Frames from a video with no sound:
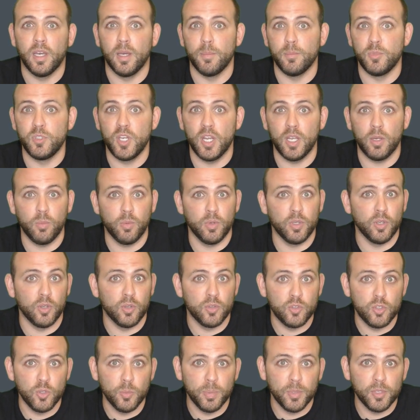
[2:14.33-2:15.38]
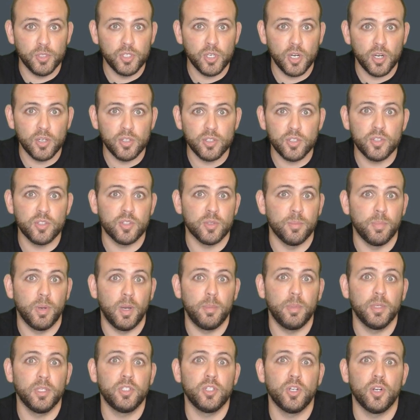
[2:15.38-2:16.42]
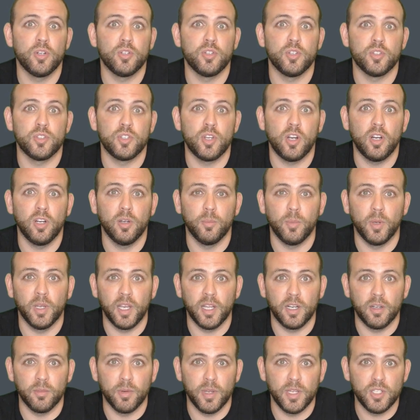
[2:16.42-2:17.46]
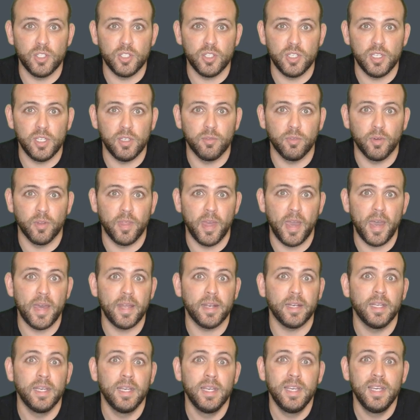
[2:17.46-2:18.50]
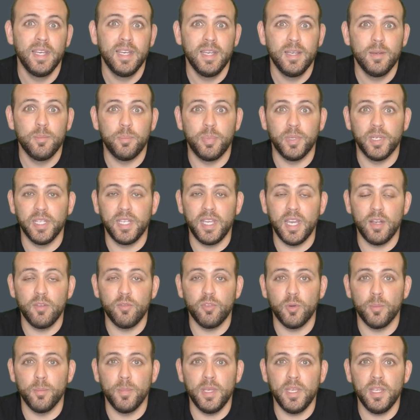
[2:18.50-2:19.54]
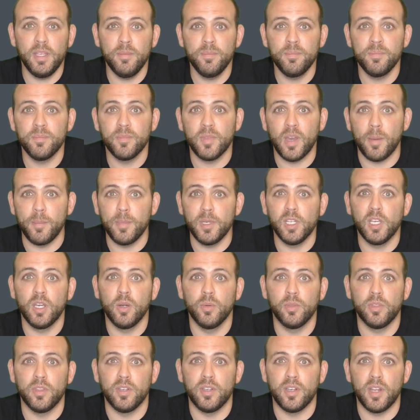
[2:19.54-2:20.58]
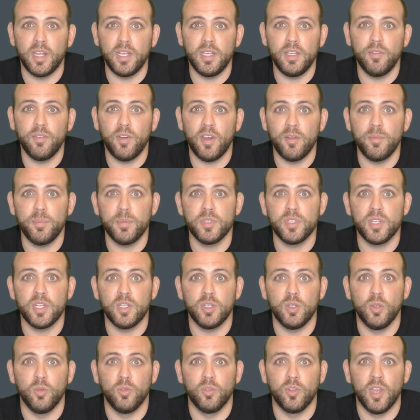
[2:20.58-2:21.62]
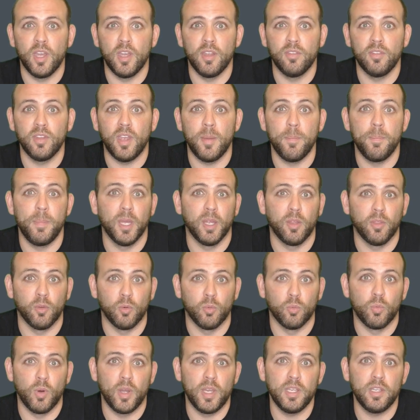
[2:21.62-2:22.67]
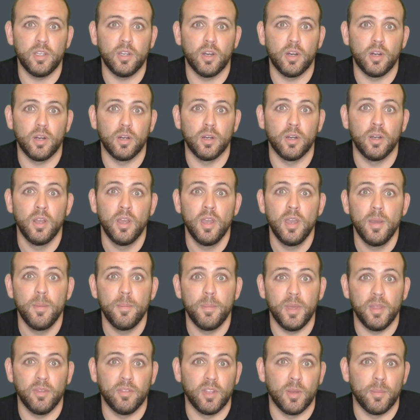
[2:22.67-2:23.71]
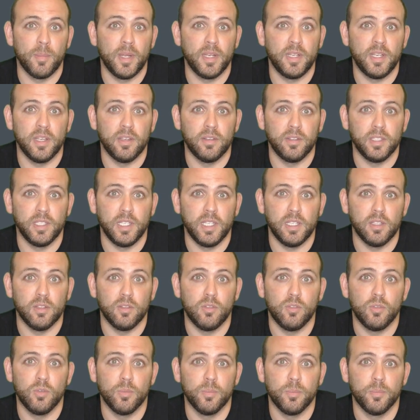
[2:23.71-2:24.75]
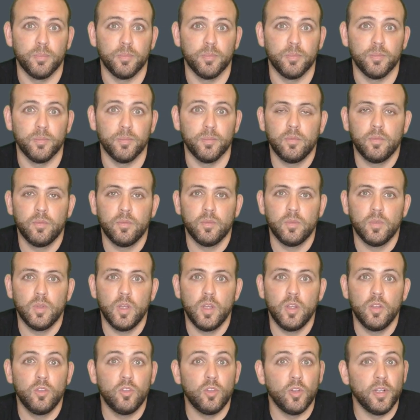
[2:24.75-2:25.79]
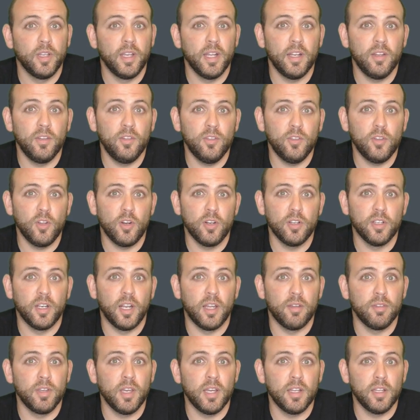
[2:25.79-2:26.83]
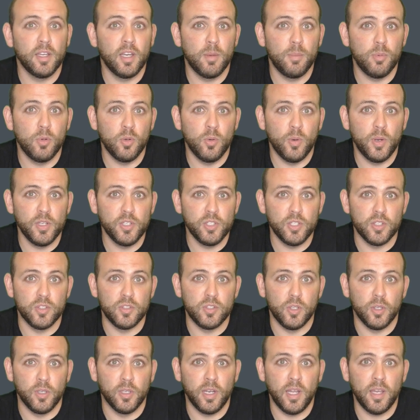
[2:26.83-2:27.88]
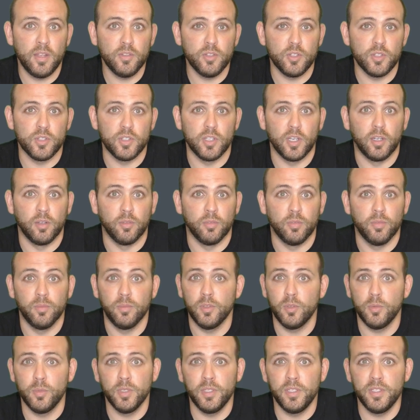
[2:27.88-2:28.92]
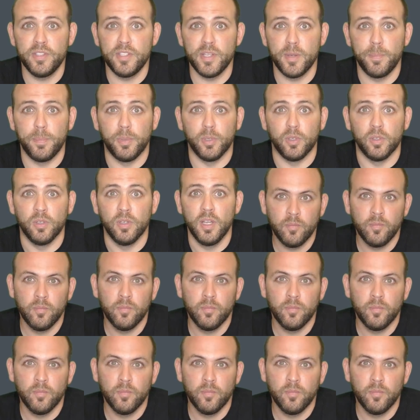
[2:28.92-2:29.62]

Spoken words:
Check where your superchargers and public chargers are and what kind of range you need for that. But again, for me, I'm going to go with the 95% use case and pick the right car based on my daily needs. So to get us started, I've got a couple questions you can ask yourself. And they're really simple.